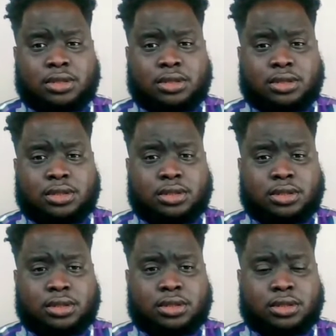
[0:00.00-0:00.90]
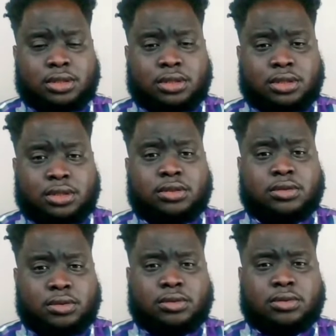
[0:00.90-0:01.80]

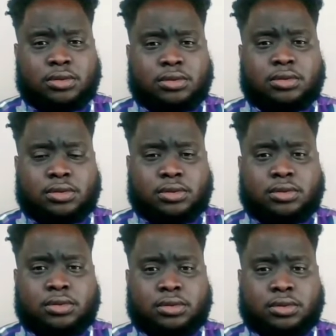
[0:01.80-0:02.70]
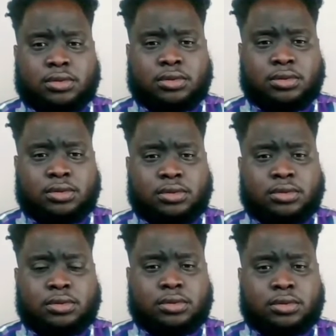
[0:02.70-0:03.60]

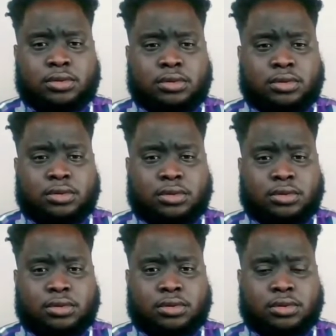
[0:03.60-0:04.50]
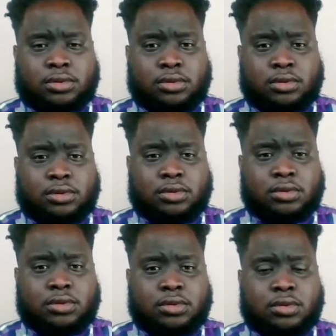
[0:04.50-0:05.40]

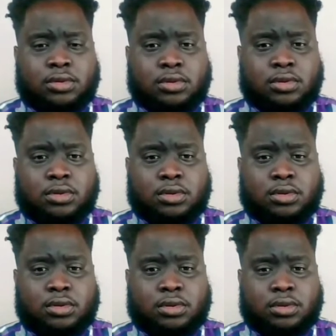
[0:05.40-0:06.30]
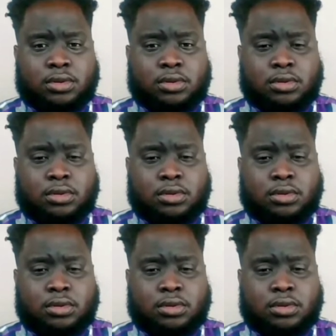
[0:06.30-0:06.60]
(not speaking)